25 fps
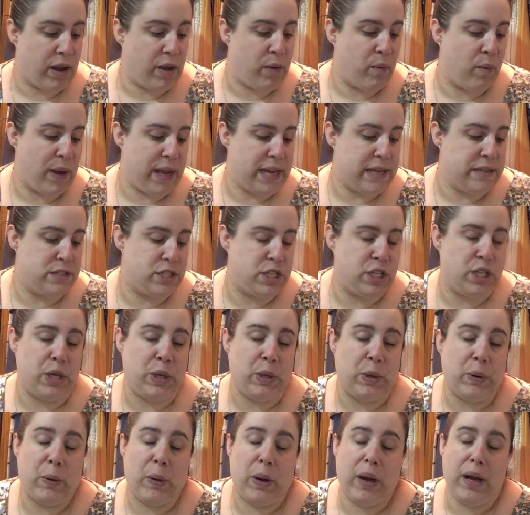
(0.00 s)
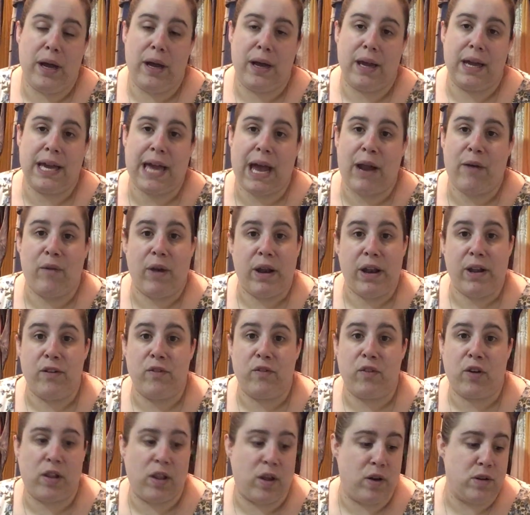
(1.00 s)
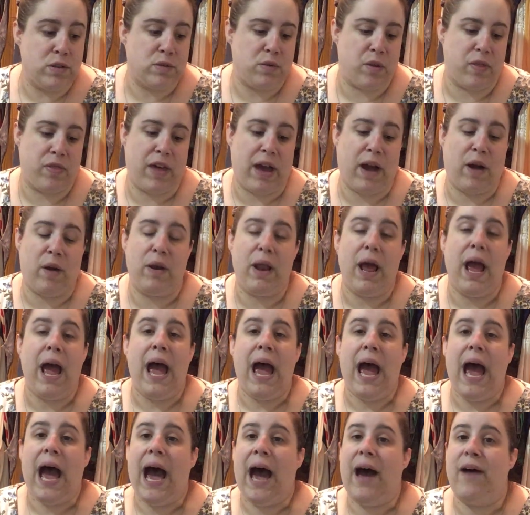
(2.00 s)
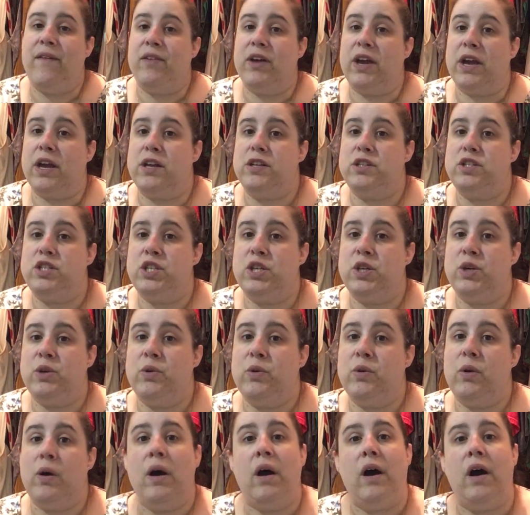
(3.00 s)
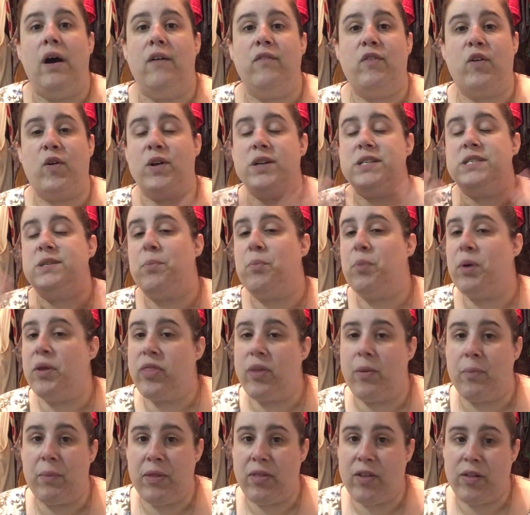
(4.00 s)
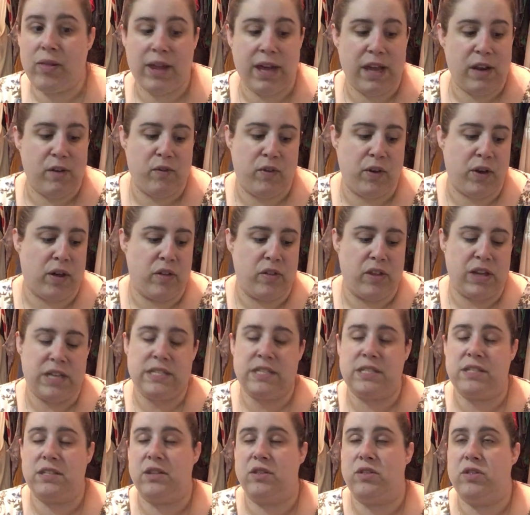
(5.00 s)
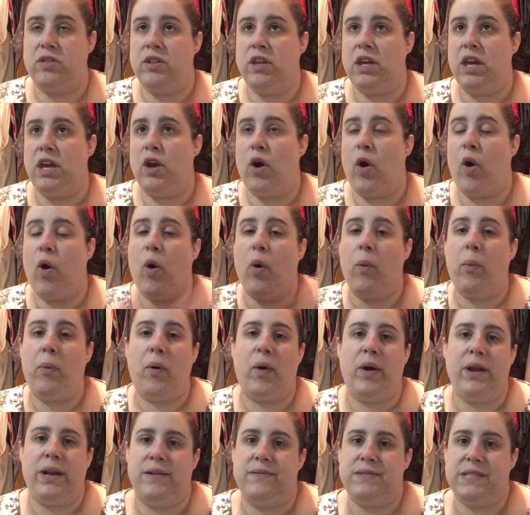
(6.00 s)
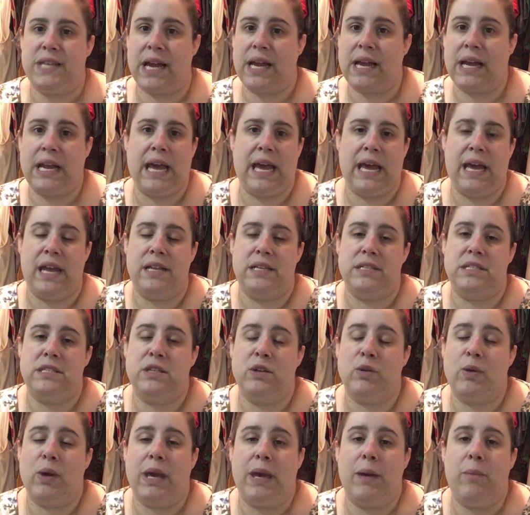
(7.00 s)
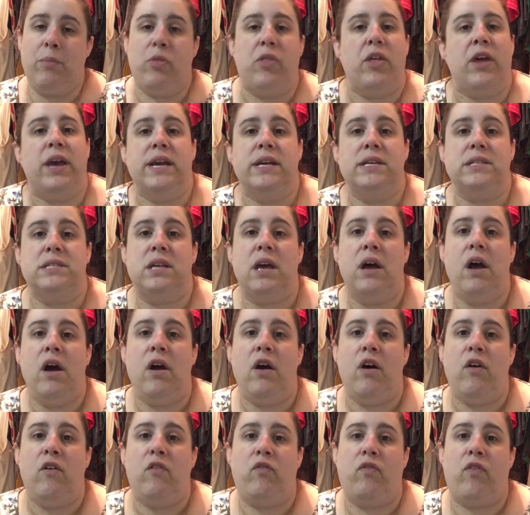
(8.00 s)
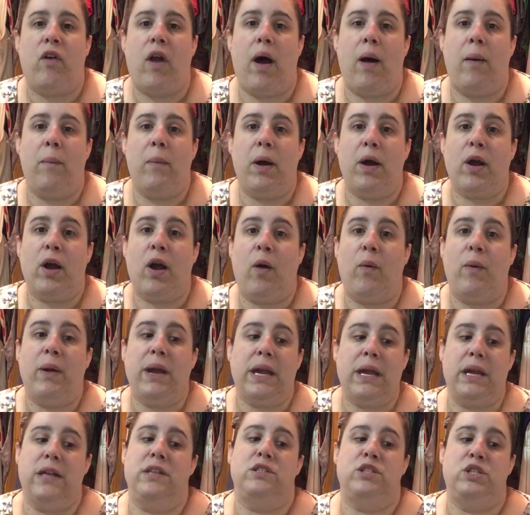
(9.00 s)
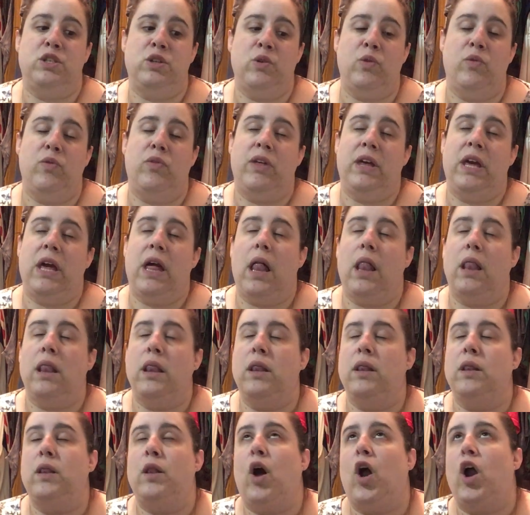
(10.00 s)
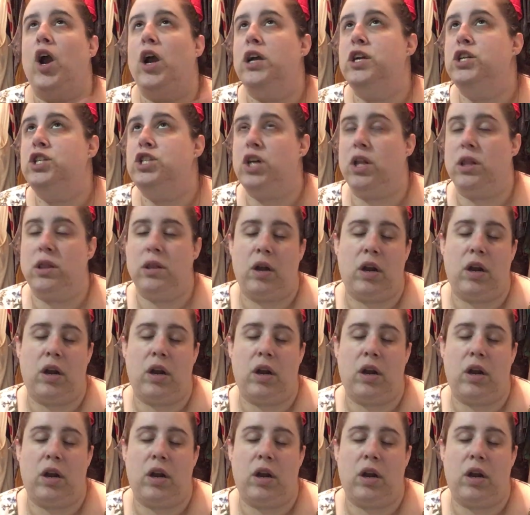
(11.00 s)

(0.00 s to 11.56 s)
way to get rid of clothes without having to, of course, put them in the landfill. That's the whole point of secondhand, is to keep things from going into the large